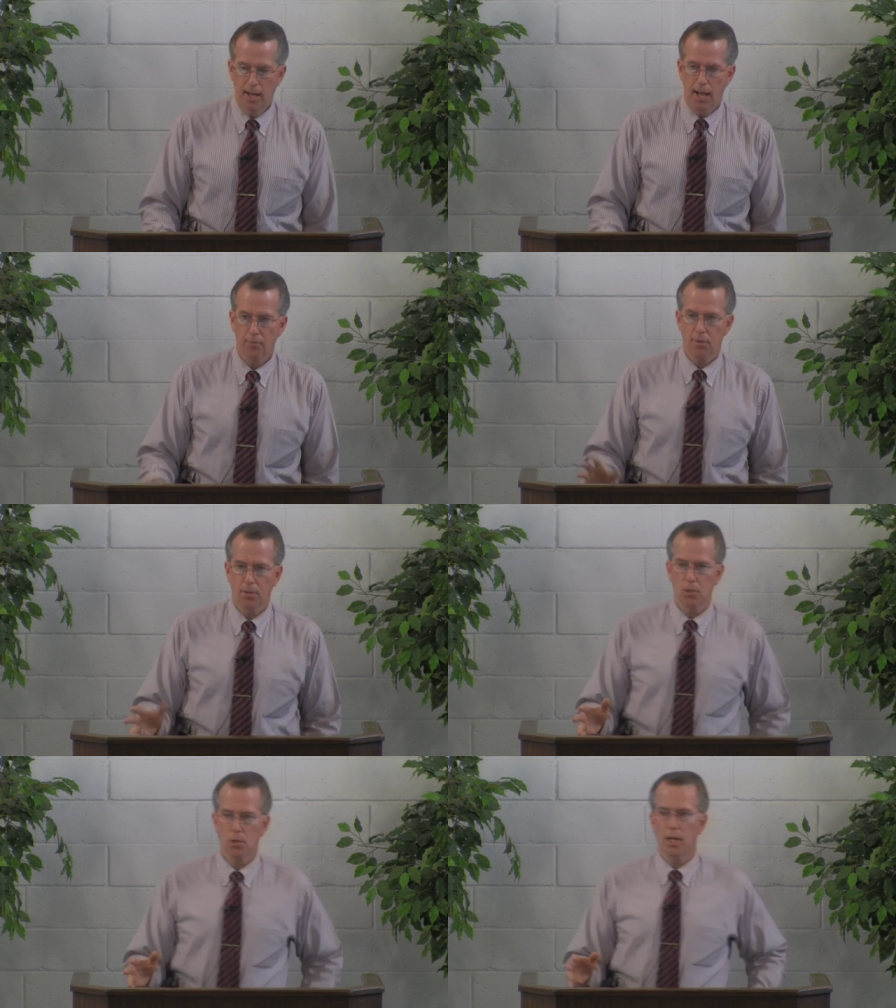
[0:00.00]
After the
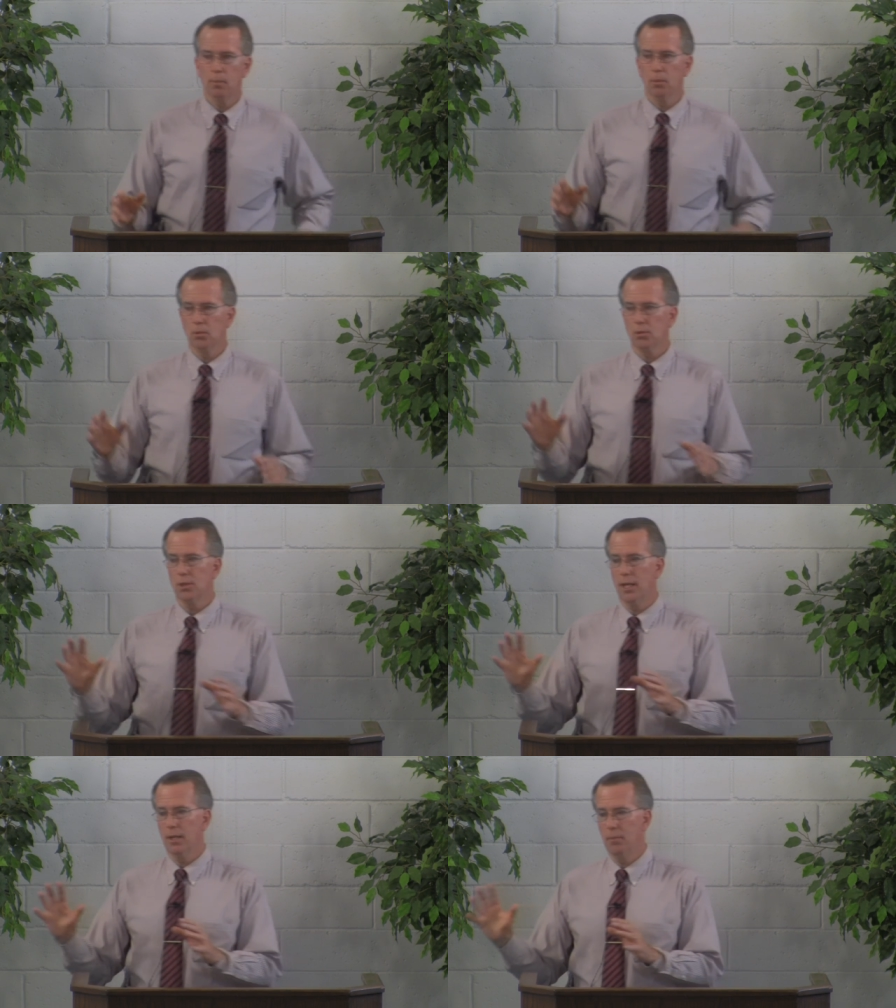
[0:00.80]

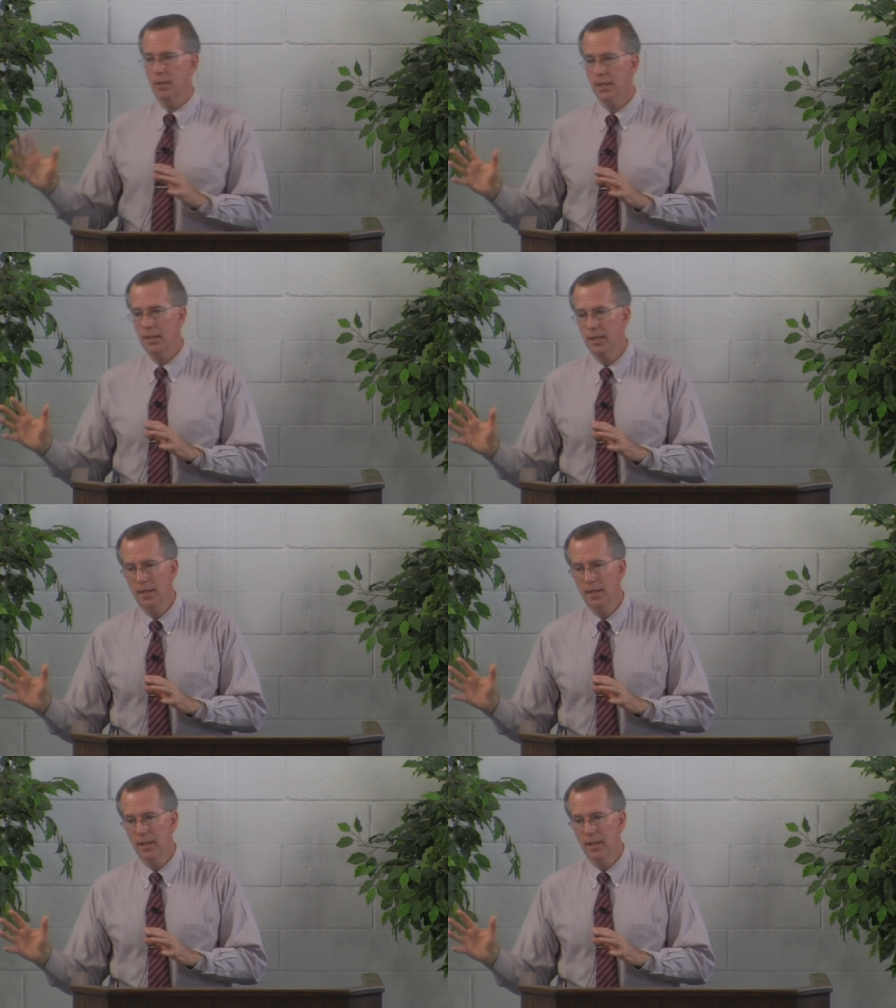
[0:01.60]
disciples had been